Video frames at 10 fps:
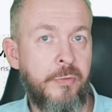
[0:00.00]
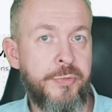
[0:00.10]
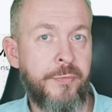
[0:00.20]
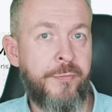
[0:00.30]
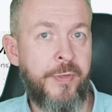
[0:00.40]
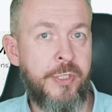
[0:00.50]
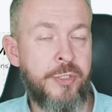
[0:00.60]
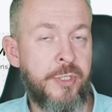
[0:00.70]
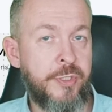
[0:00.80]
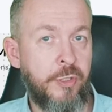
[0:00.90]
also
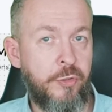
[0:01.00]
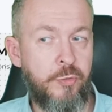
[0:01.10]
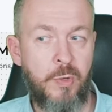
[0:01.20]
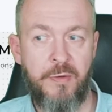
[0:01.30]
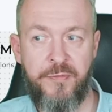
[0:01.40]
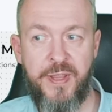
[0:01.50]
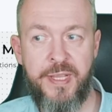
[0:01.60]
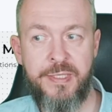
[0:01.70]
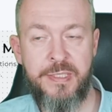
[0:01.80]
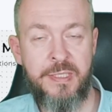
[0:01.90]
features dual
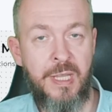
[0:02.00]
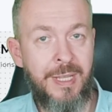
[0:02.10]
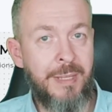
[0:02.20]
fans,